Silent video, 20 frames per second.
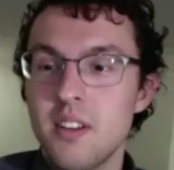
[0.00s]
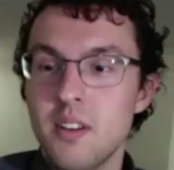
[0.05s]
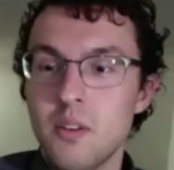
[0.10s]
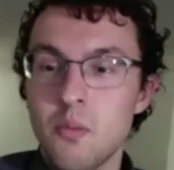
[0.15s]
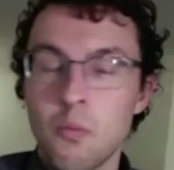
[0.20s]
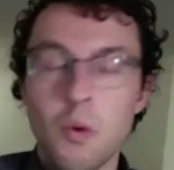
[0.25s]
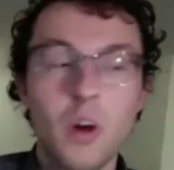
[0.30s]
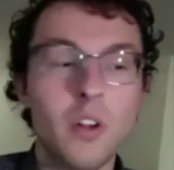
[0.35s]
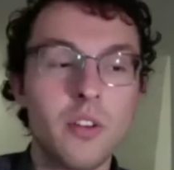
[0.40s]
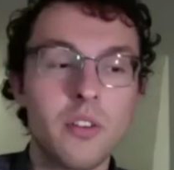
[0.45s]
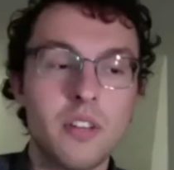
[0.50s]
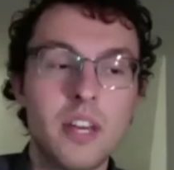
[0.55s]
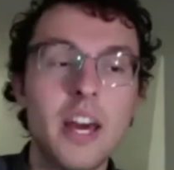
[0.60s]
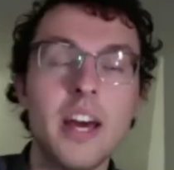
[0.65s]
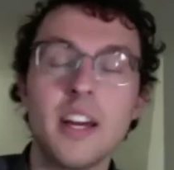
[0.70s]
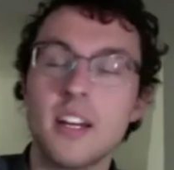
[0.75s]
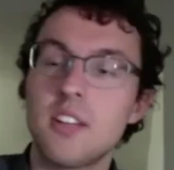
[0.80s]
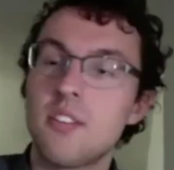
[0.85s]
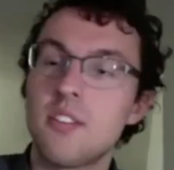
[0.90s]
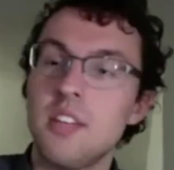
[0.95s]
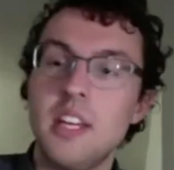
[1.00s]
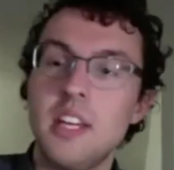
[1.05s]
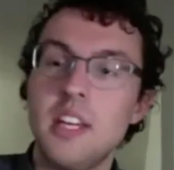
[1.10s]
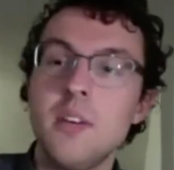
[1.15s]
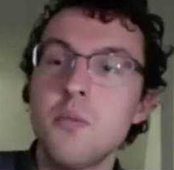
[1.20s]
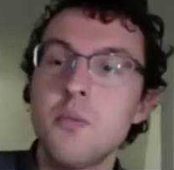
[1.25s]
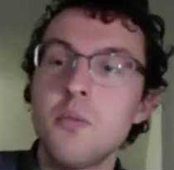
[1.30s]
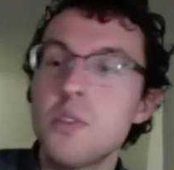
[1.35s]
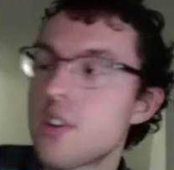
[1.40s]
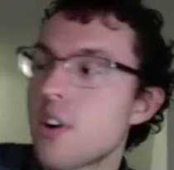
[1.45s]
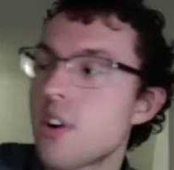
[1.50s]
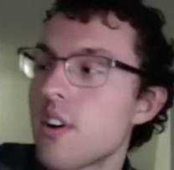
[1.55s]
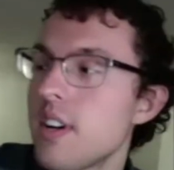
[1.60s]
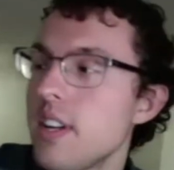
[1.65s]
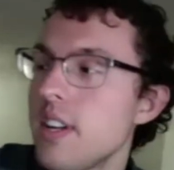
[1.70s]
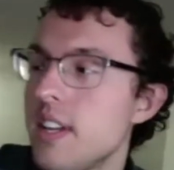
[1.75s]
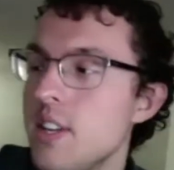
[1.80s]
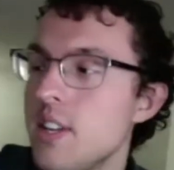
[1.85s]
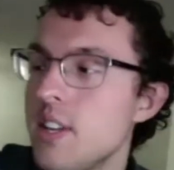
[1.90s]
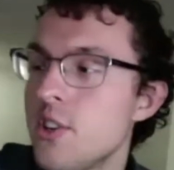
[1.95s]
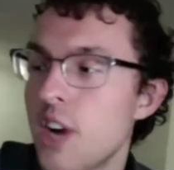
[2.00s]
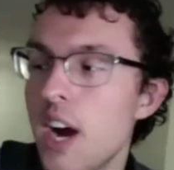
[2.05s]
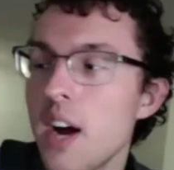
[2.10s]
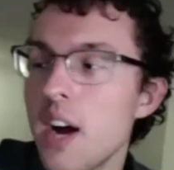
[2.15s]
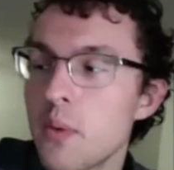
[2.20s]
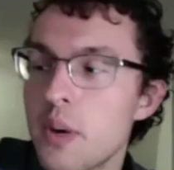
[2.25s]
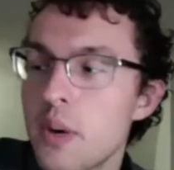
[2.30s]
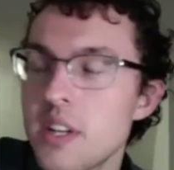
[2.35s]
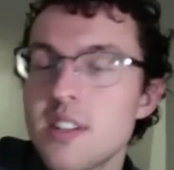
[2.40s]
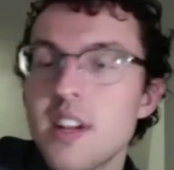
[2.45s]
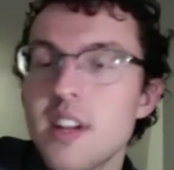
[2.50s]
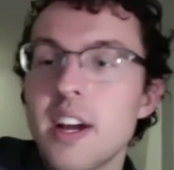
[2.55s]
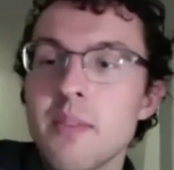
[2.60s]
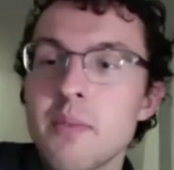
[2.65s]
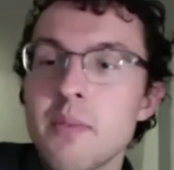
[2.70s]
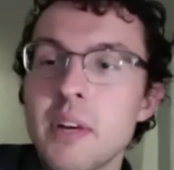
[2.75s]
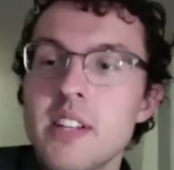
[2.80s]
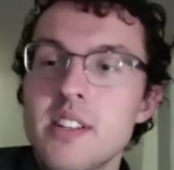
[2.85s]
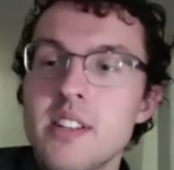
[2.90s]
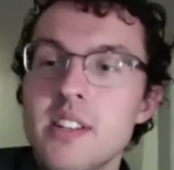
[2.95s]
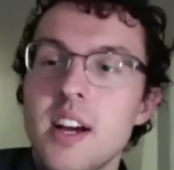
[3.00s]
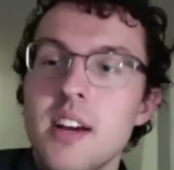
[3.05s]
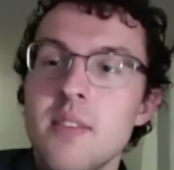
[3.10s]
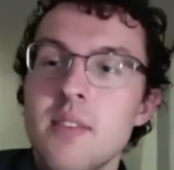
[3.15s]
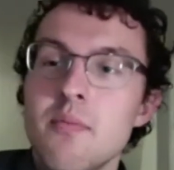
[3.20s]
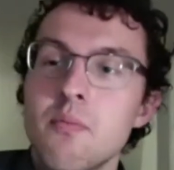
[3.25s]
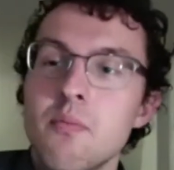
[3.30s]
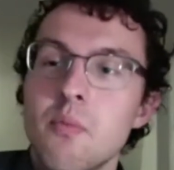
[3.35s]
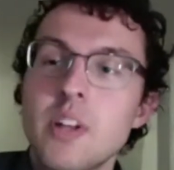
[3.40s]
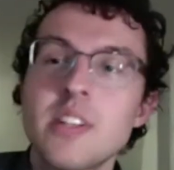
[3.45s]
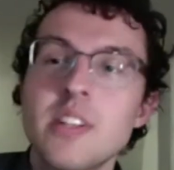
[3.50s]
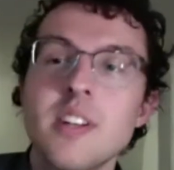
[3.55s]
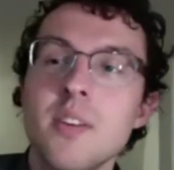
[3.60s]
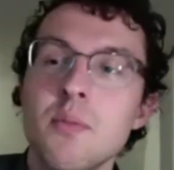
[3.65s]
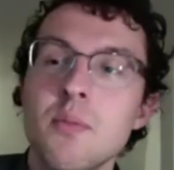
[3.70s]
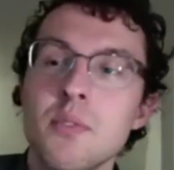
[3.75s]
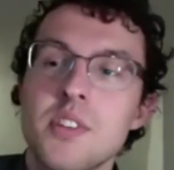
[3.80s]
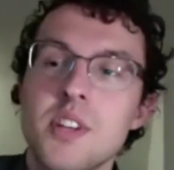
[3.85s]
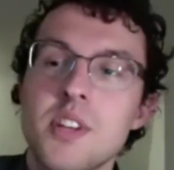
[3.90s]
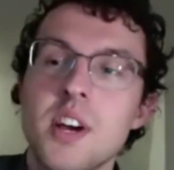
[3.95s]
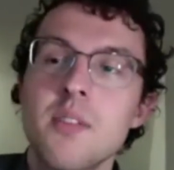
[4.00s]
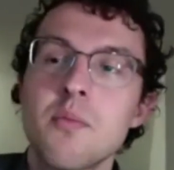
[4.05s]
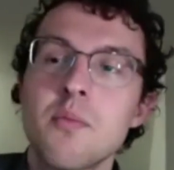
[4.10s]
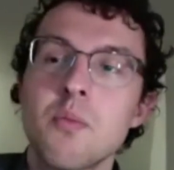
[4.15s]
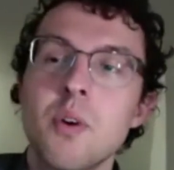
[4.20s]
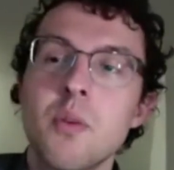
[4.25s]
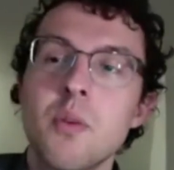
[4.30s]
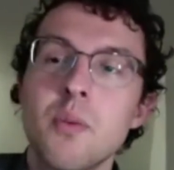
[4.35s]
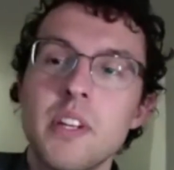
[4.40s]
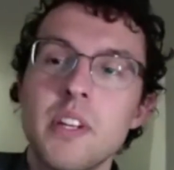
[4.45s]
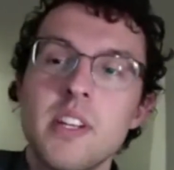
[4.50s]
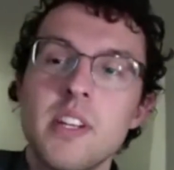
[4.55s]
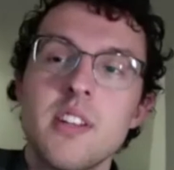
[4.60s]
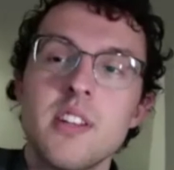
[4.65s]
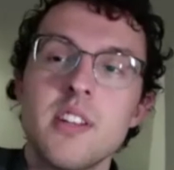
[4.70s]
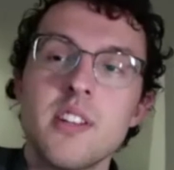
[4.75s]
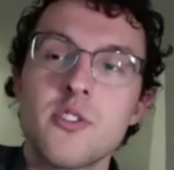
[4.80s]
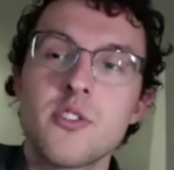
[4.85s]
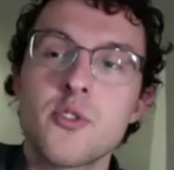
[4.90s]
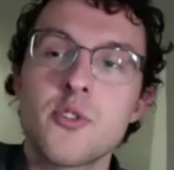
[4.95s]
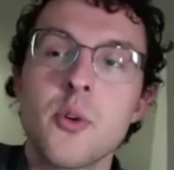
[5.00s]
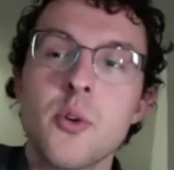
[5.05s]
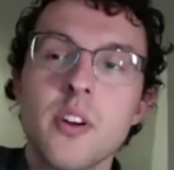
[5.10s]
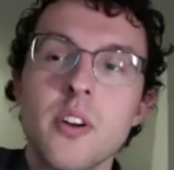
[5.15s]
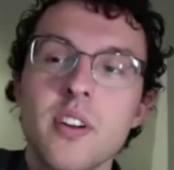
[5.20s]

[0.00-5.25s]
Well, yeah, he shot West Side by the time West Side was done when we did this short.